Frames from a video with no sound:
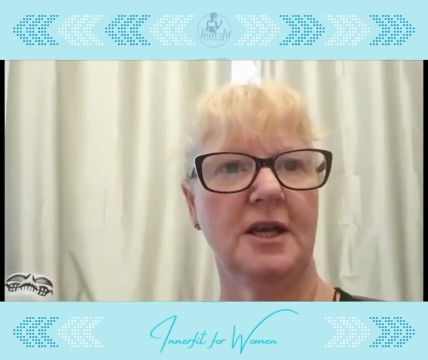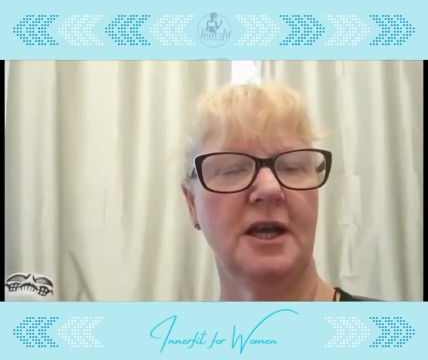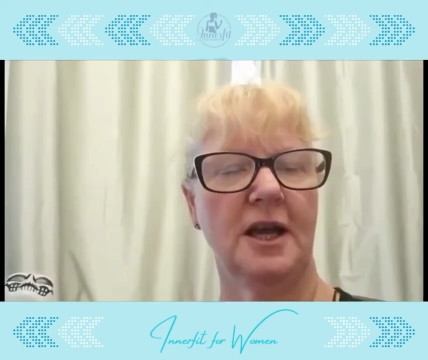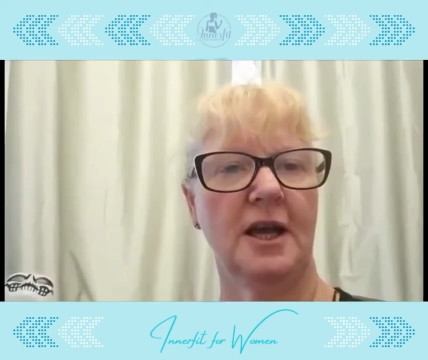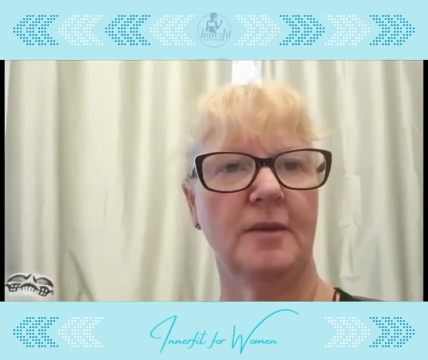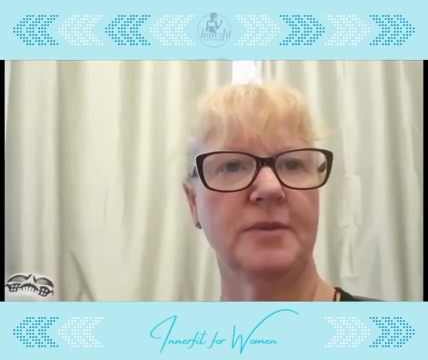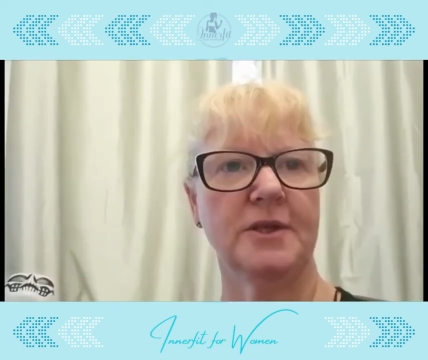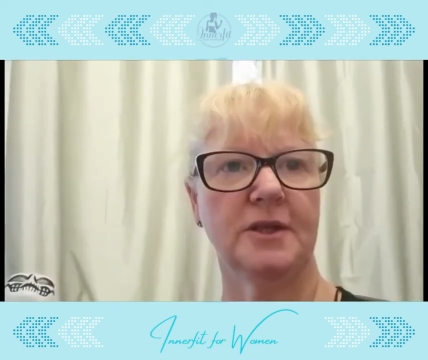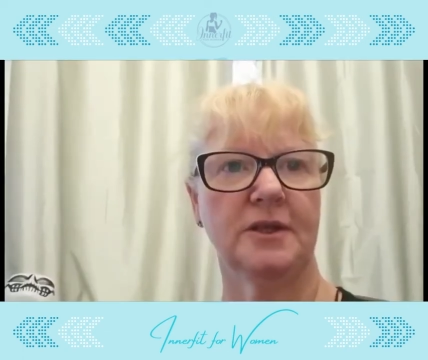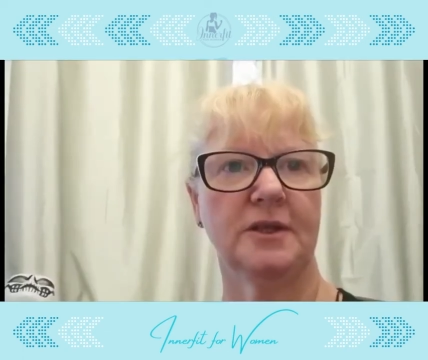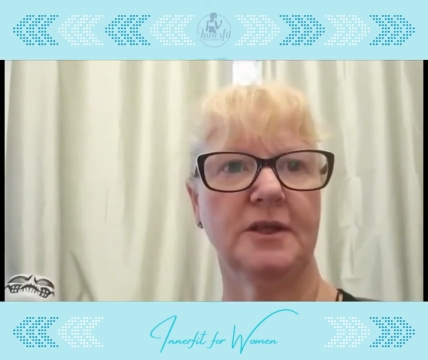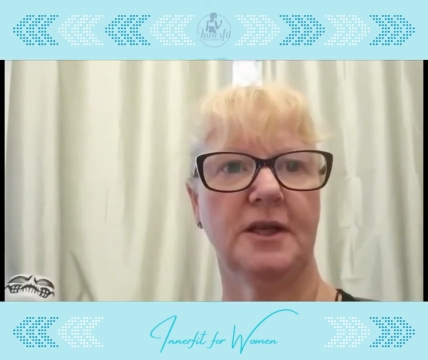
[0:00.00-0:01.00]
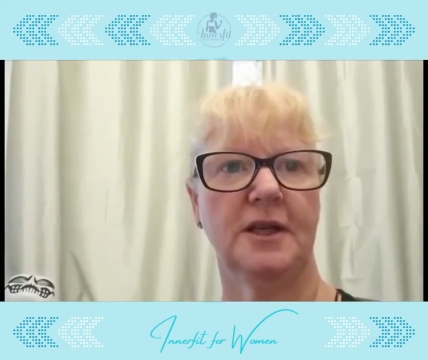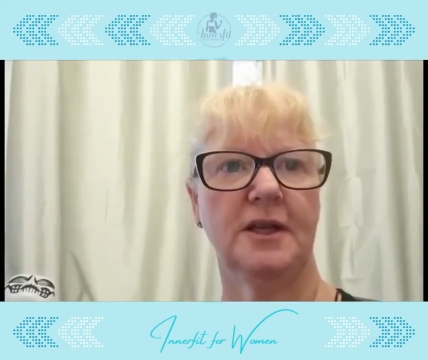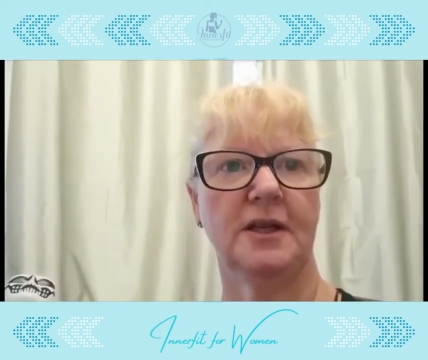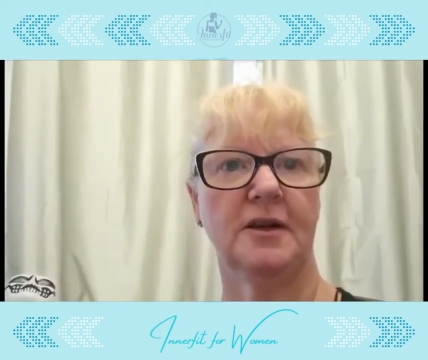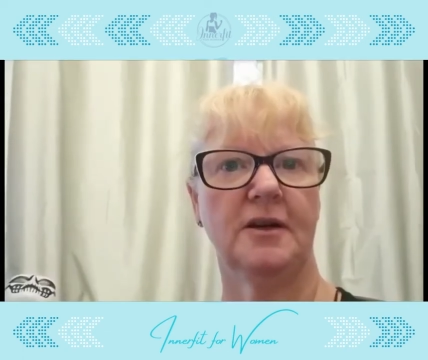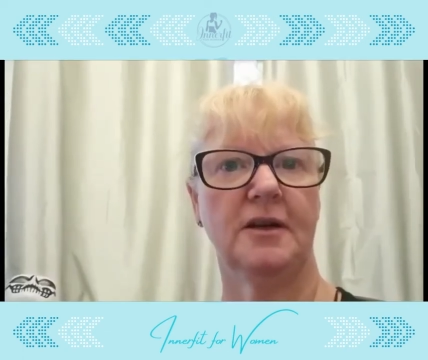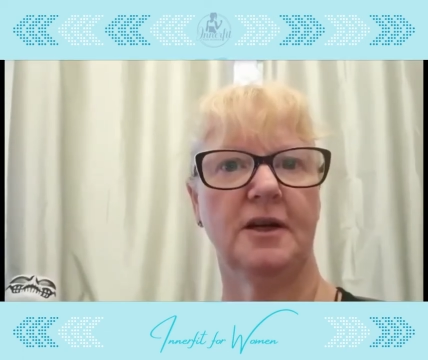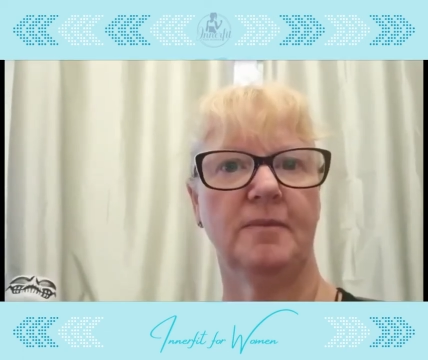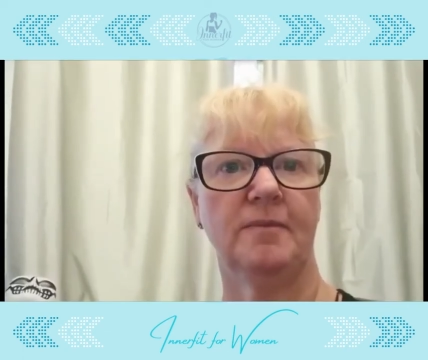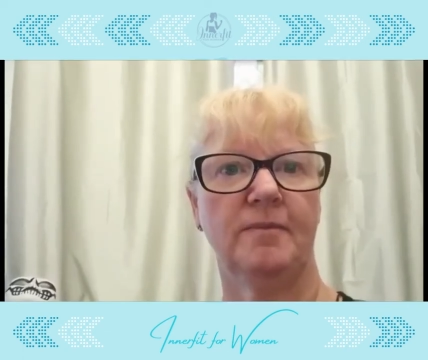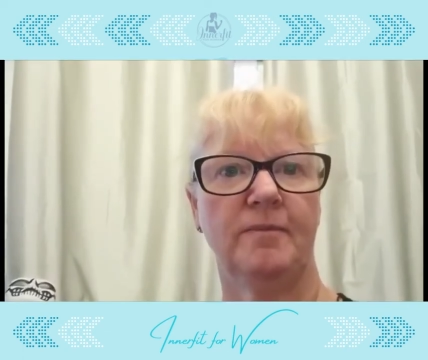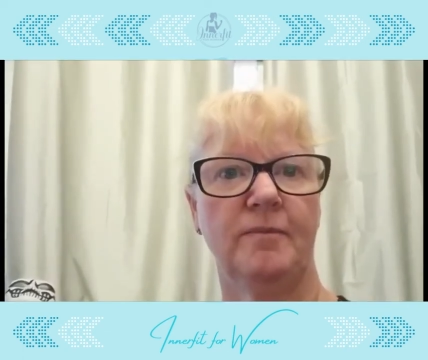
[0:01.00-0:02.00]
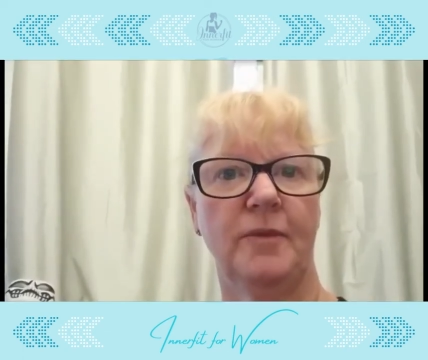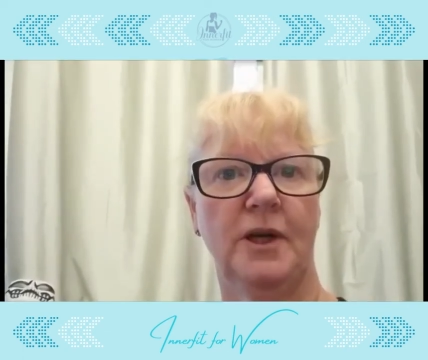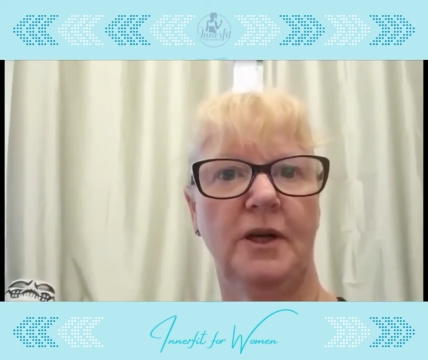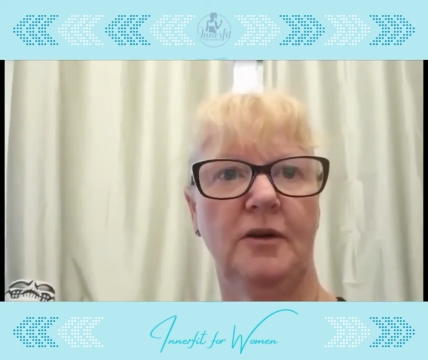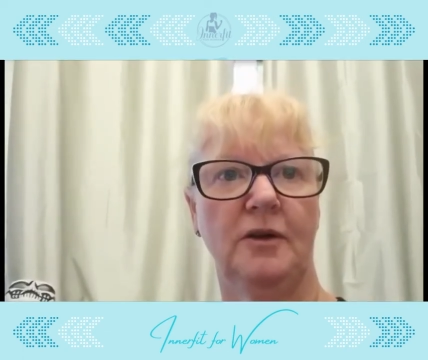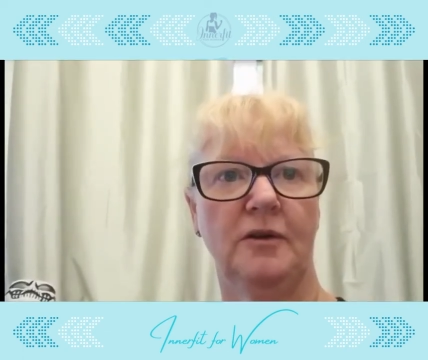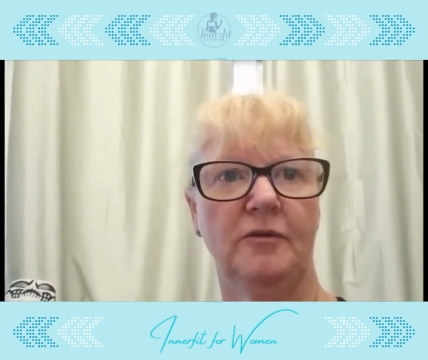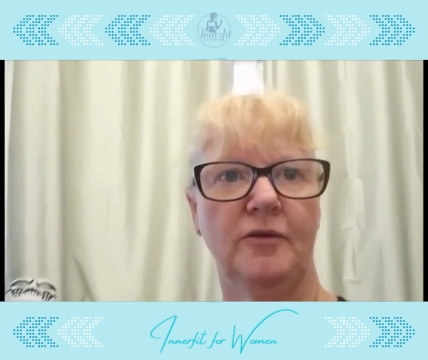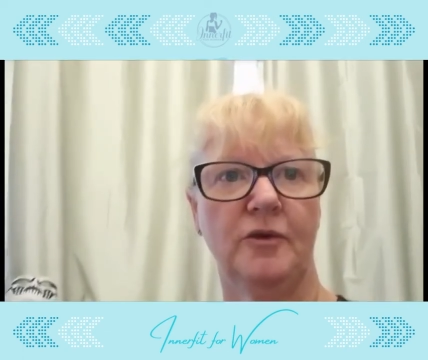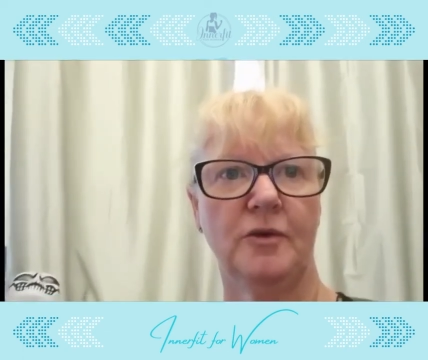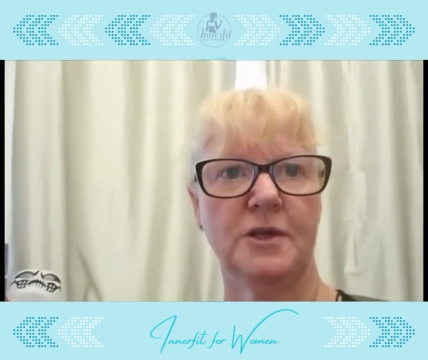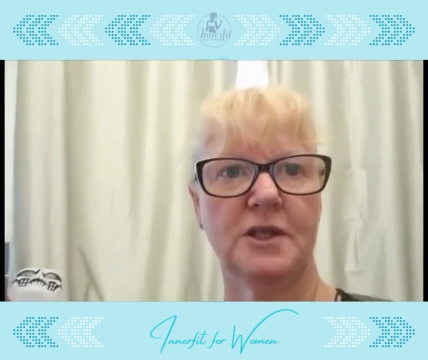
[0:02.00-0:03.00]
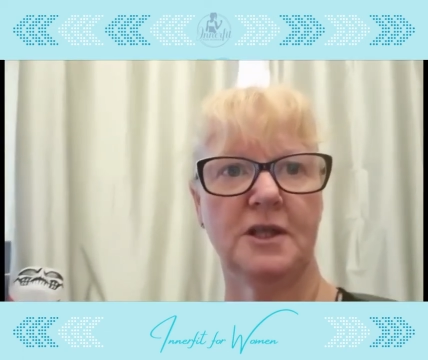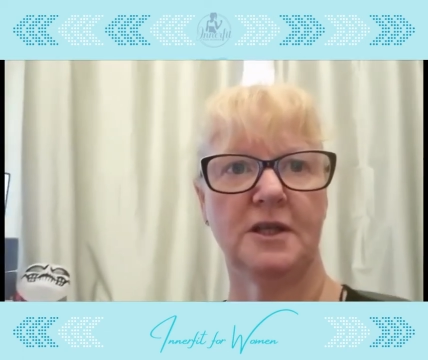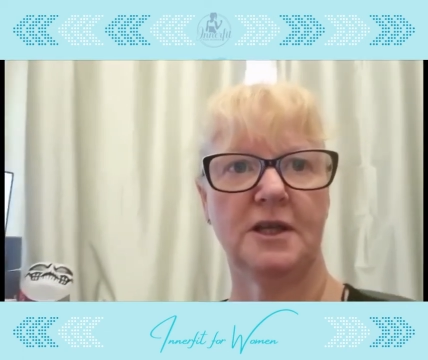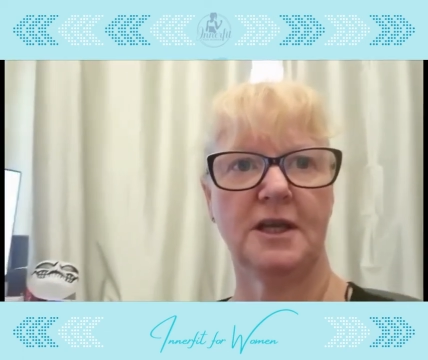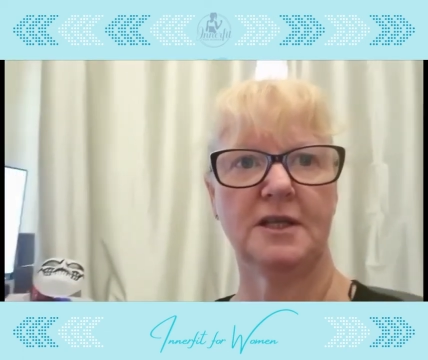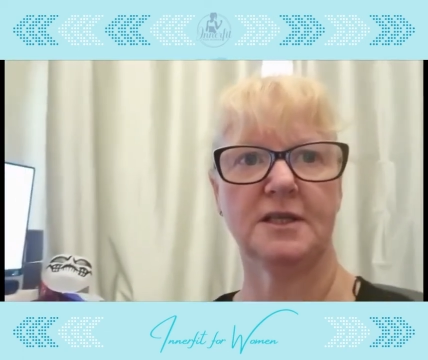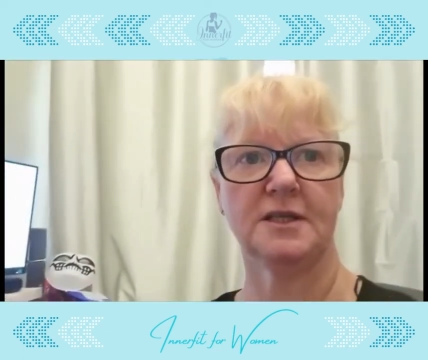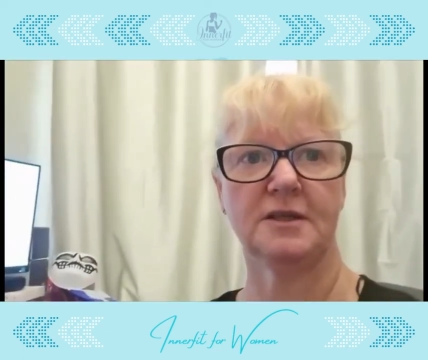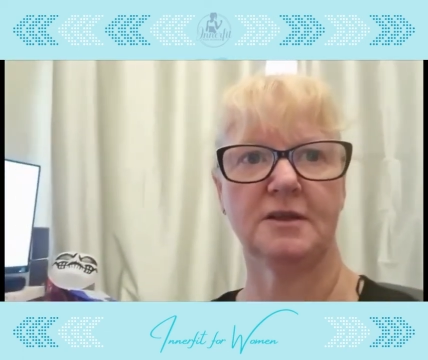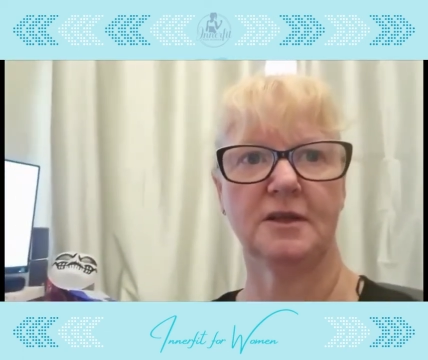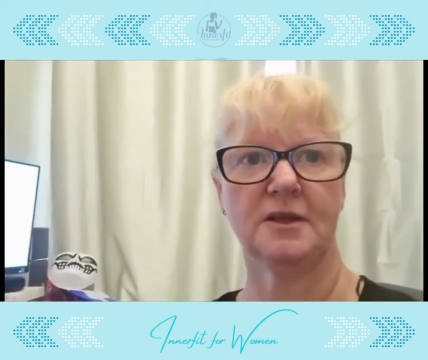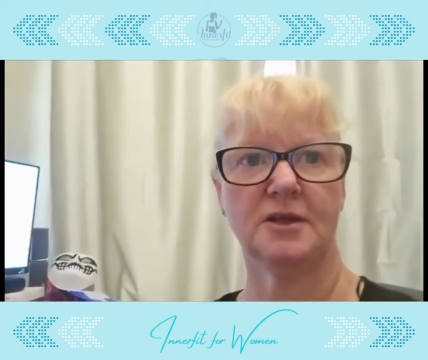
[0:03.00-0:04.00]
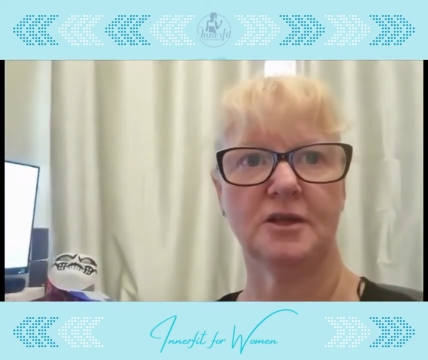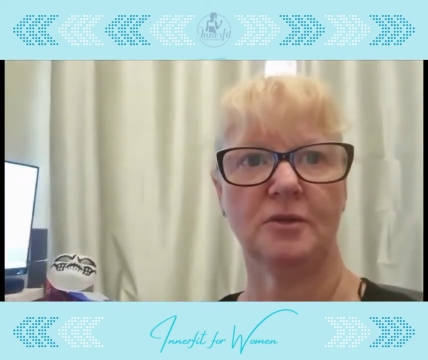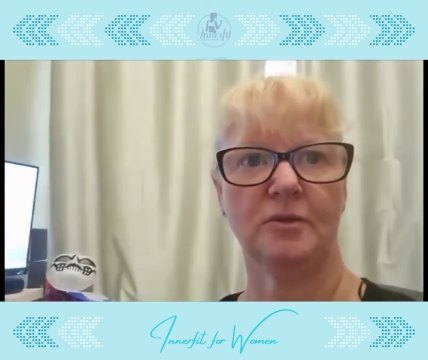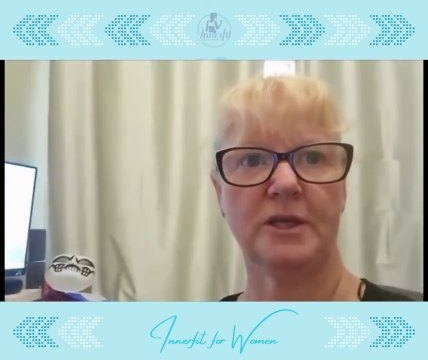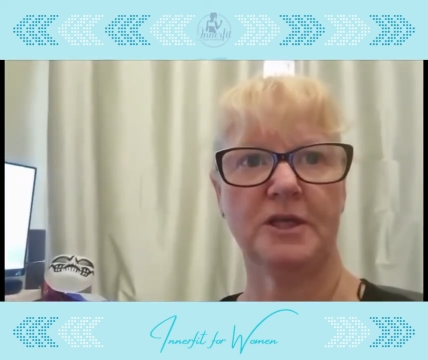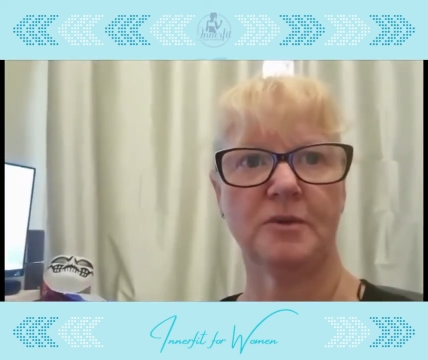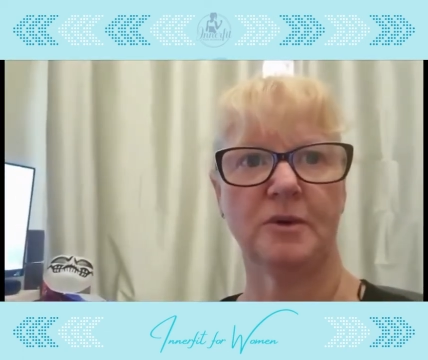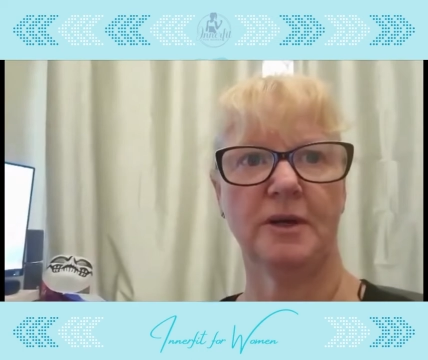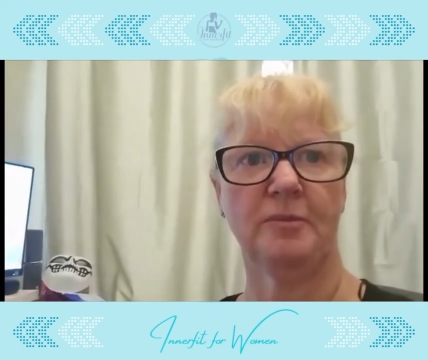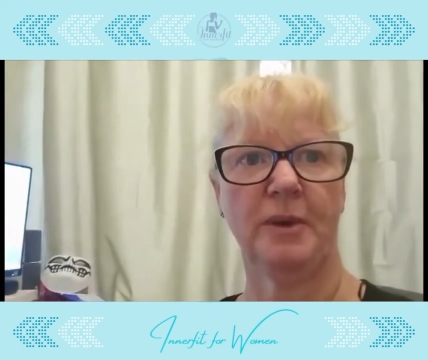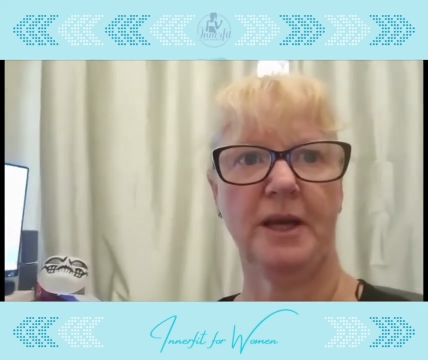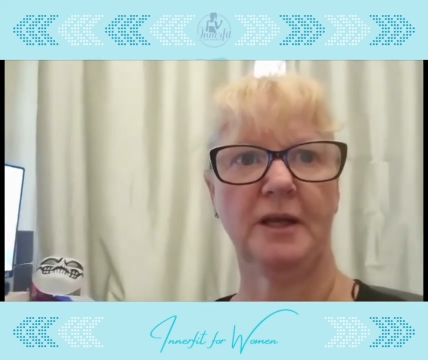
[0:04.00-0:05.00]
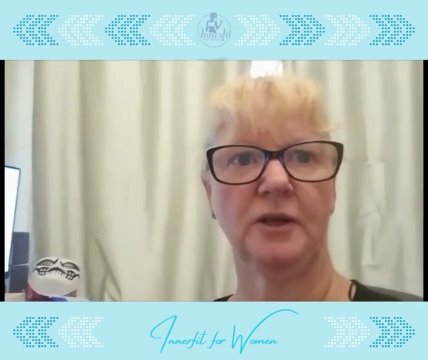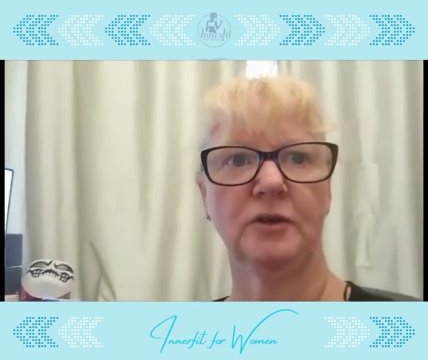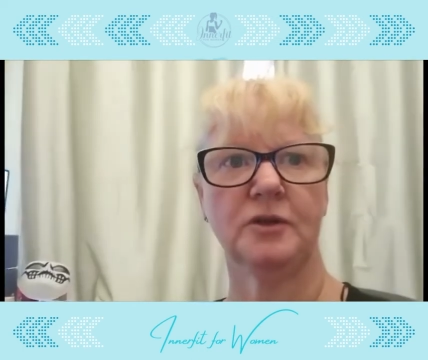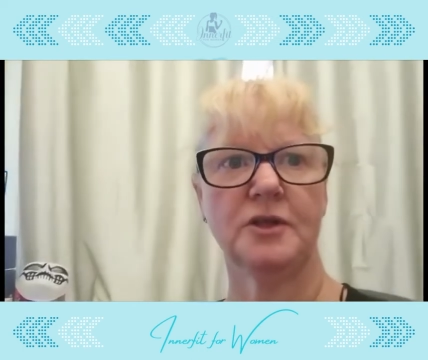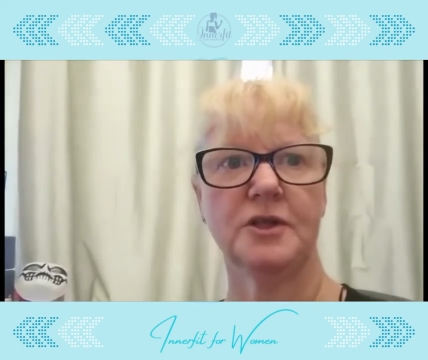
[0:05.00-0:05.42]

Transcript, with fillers: Absolutely. I'm really looking forward to the next, to the winter one being launched